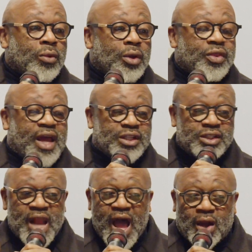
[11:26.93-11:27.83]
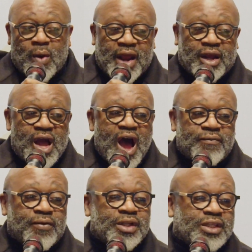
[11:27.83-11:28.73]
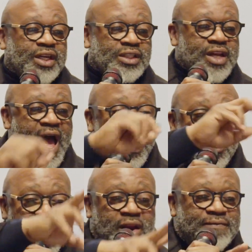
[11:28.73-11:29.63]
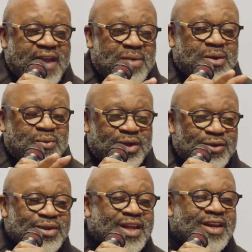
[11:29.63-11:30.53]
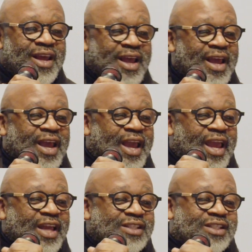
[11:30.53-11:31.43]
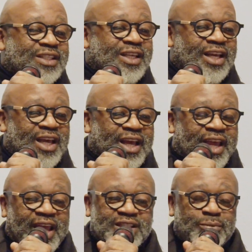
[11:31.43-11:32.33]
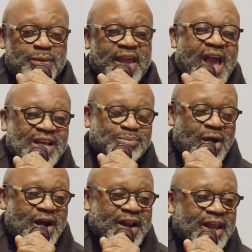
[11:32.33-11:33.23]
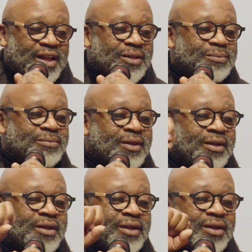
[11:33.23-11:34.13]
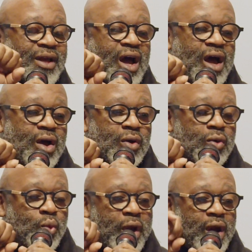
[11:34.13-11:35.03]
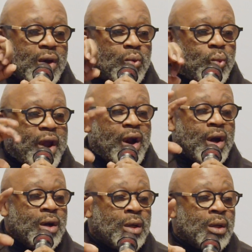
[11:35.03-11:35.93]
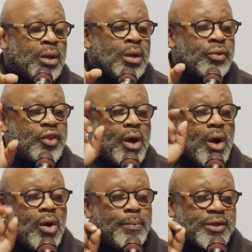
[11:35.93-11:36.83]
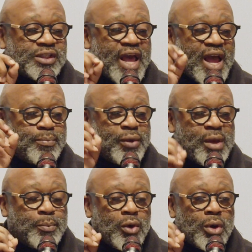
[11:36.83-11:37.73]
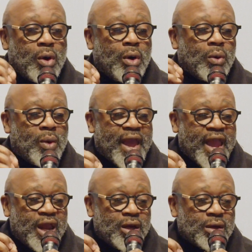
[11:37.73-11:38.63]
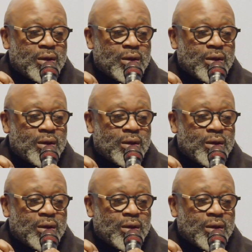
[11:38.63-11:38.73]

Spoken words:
that is not quite a conference and it's not quite a family reunion. It's a big ass party where the hope is that people go away